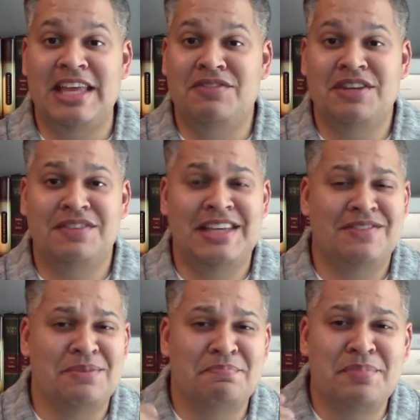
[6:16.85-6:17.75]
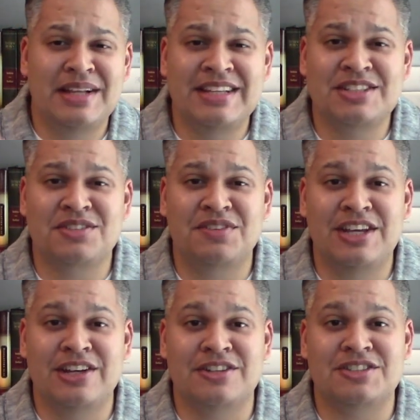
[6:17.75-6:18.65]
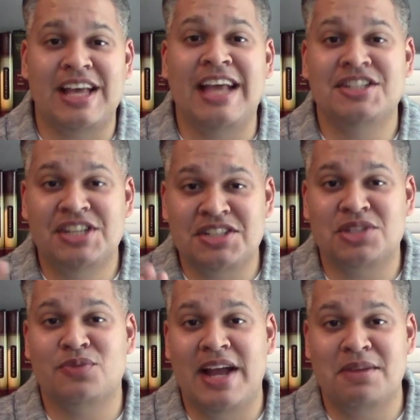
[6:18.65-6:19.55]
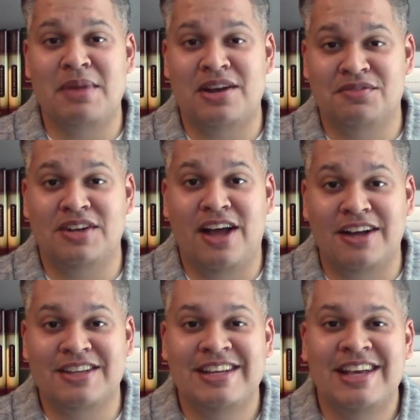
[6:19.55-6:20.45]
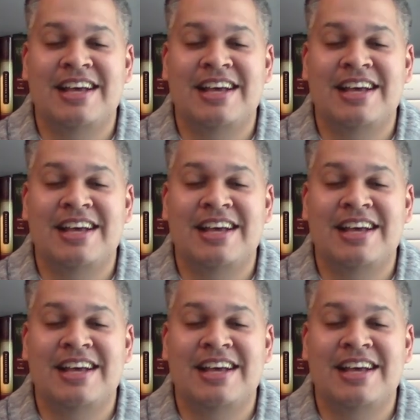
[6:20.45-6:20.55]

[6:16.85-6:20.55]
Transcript: even if given billions of years and just the right amount of luck.